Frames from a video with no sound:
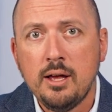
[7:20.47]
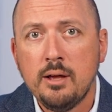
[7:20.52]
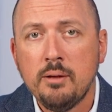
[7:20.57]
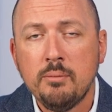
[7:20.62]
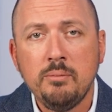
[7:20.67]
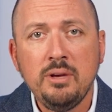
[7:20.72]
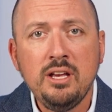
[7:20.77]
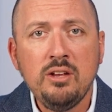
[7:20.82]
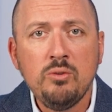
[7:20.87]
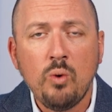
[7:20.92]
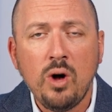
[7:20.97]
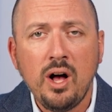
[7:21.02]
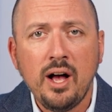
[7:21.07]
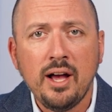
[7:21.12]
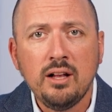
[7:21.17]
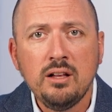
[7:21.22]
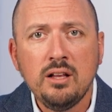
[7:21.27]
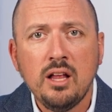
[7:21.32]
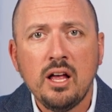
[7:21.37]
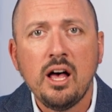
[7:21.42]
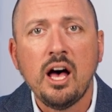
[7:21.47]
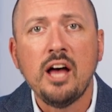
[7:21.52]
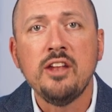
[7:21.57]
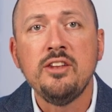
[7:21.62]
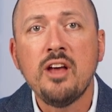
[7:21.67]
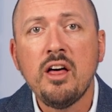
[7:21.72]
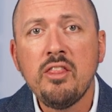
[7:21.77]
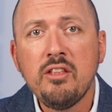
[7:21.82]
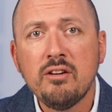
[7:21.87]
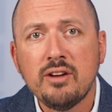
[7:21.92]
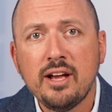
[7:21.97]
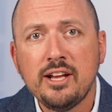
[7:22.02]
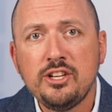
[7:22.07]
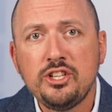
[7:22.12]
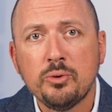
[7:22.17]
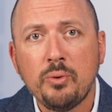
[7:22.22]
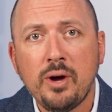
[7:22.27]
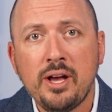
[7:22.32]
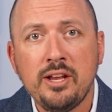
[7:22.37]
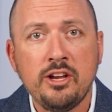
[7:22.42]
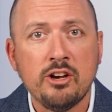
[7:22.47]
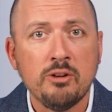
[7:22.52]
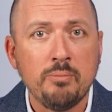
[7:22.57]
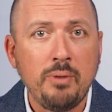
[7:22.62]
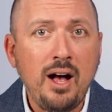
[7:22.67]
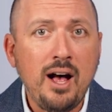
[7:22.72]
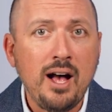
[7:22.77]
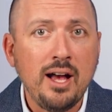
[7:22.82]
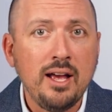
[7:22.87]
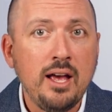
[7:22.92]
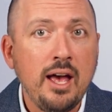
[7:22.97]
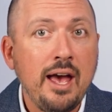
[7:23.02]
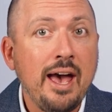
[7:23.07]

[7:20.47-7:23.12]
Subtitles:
Meanwhile, another HOA nearby